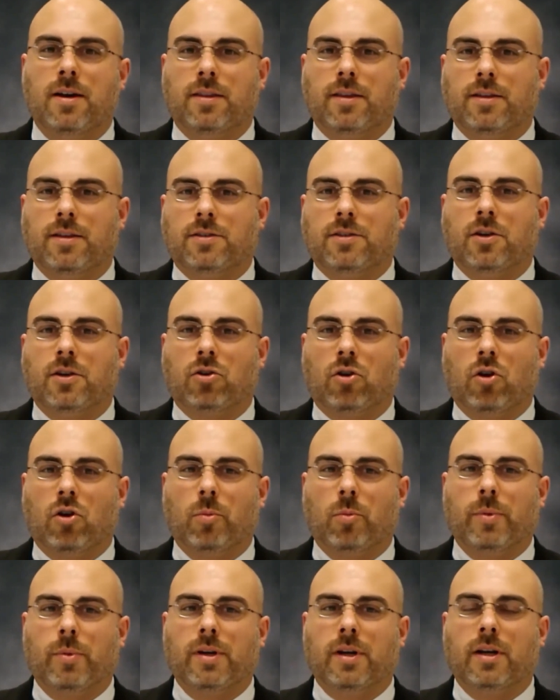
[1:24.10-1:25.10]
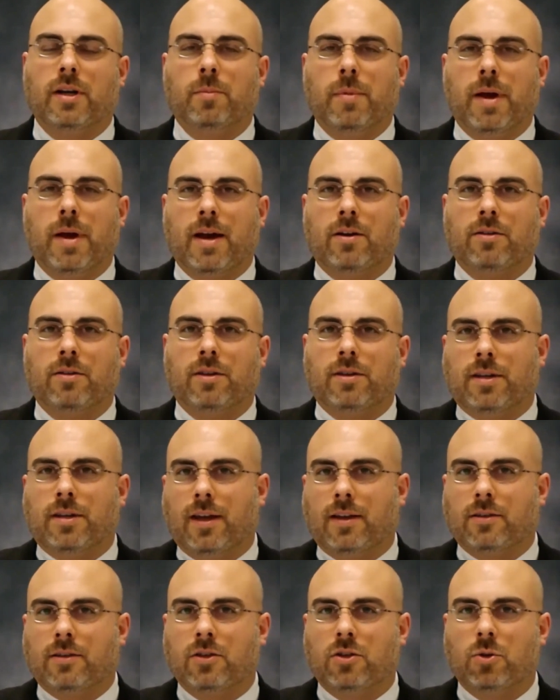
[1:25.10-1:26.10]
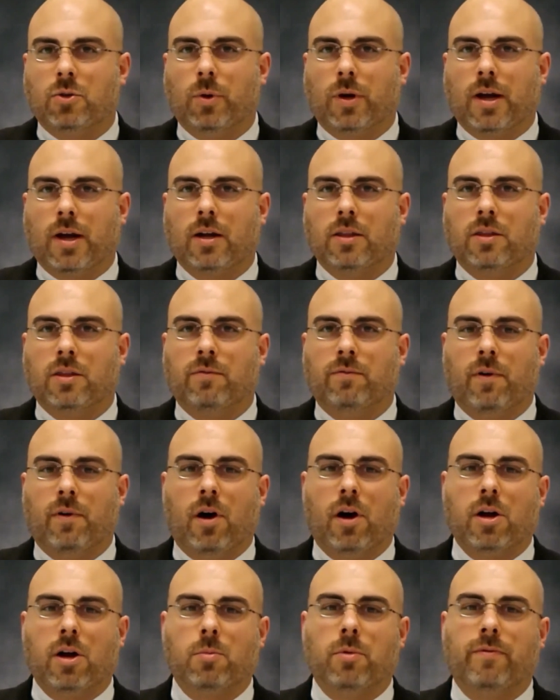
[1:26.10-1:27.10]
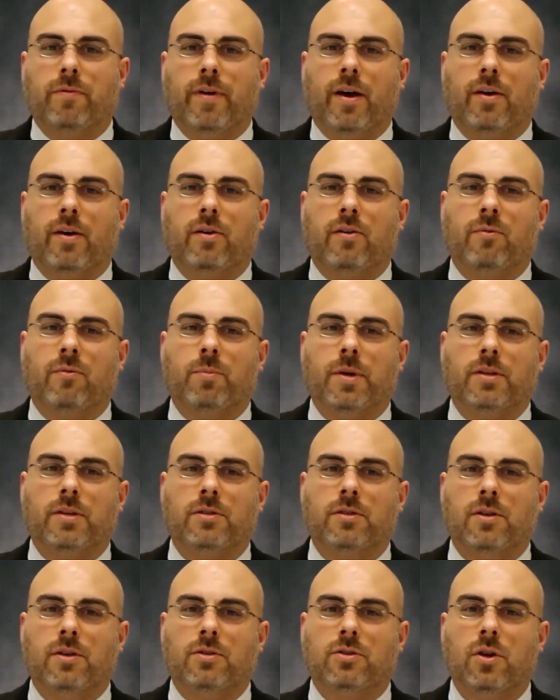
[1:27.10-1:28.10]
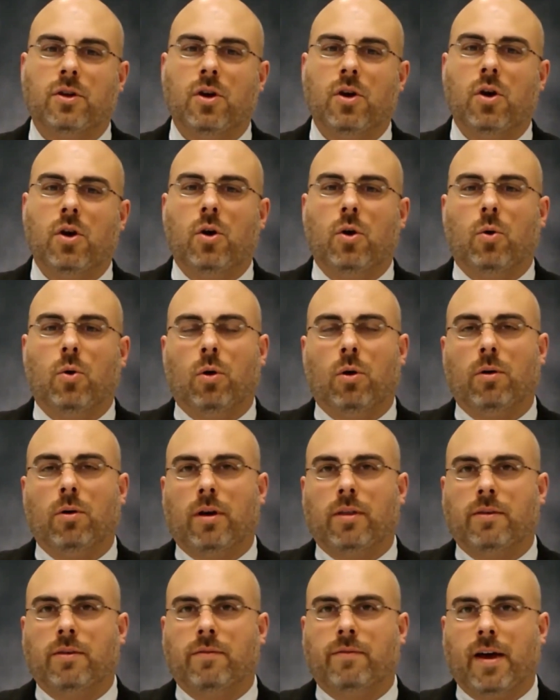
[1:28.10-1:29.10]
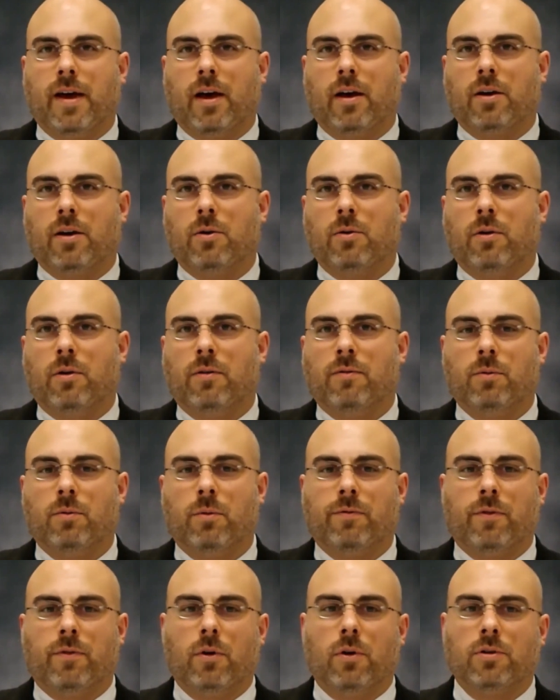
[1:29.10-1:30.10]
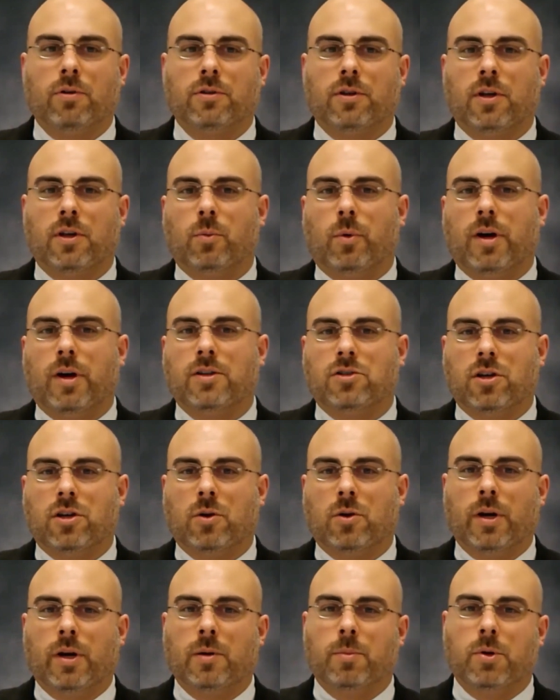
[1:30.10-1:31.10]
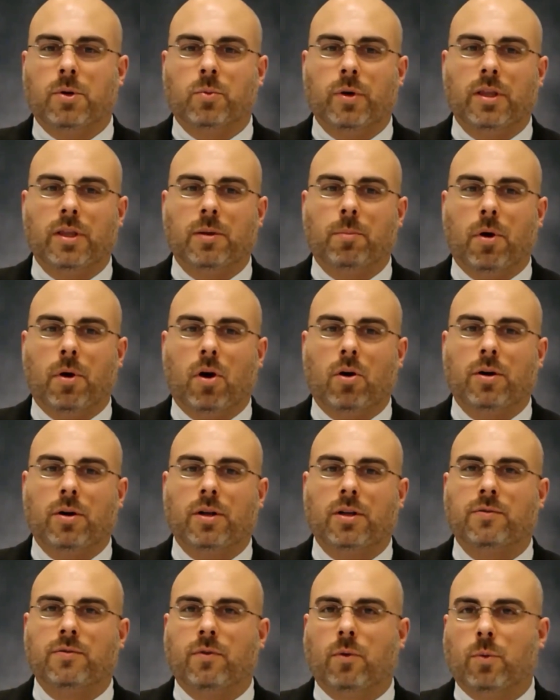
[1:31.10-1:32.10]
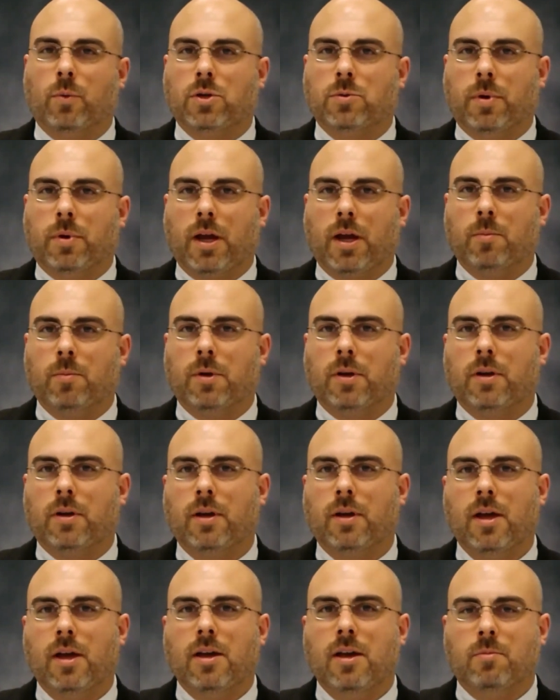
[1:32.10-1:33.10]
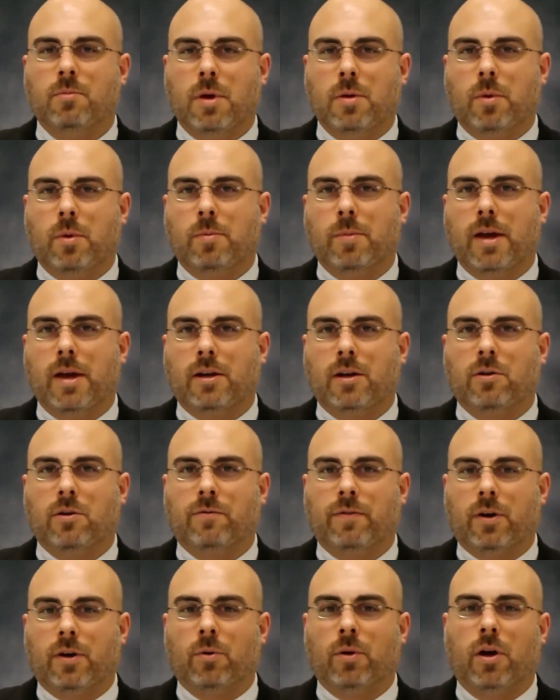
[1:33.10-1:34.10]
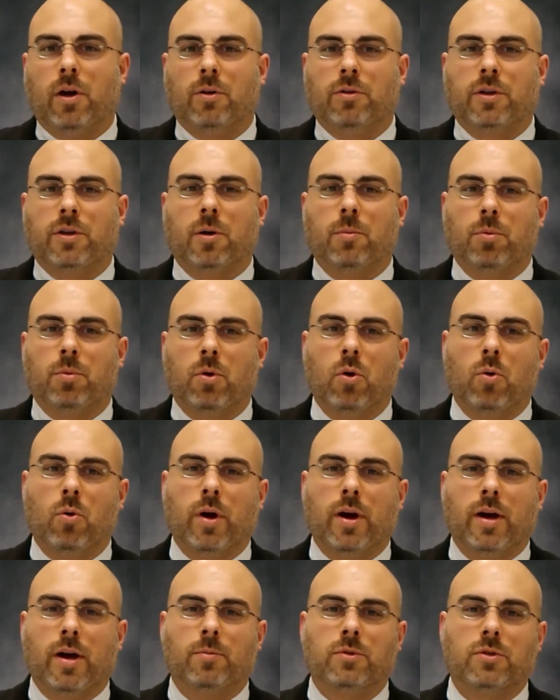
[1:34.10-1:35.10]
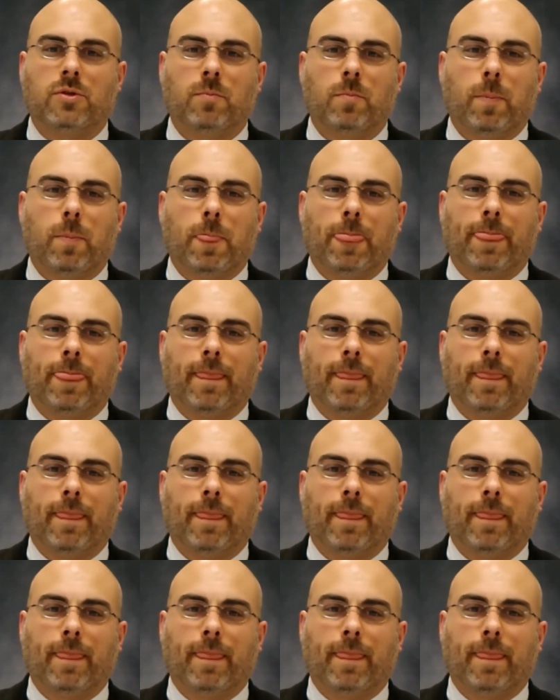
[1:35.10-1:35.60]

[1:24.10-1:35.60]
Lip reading: that is determined in a manner that takes into account the volume or value of business or the value of referrals otherwise generated between the parties for which payment may be made under federal healthcare programs.